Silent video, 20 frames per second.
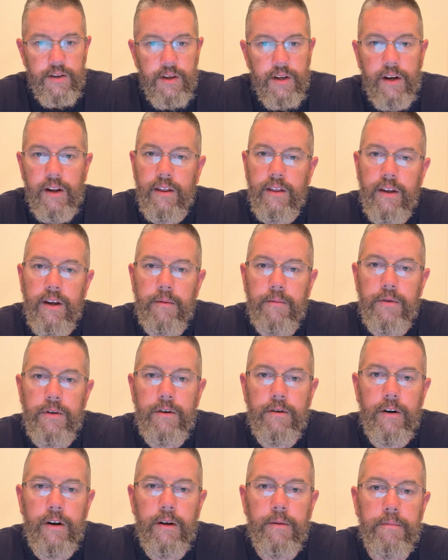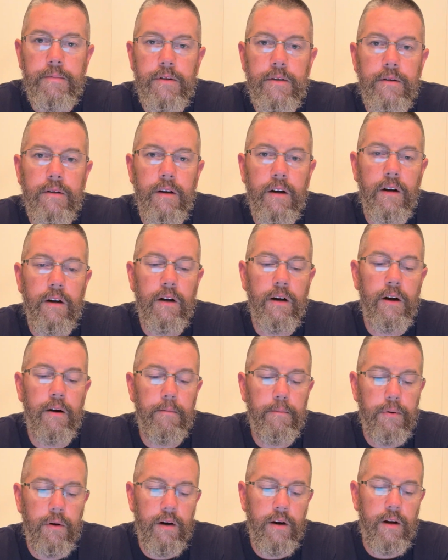it into thin strips,
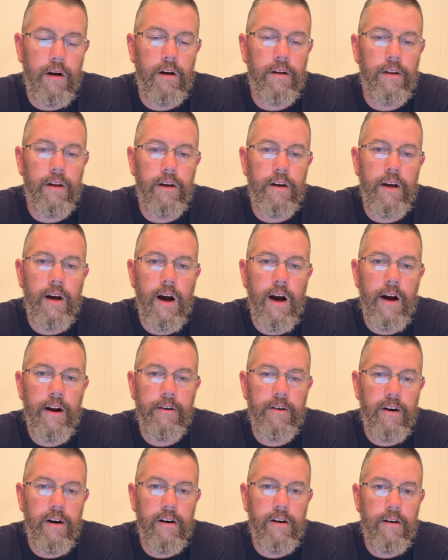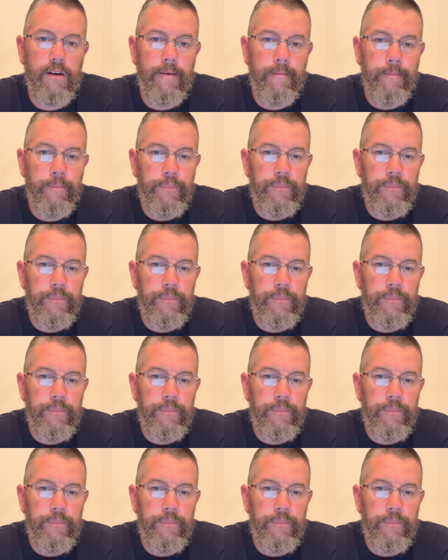put it on the dehydrator,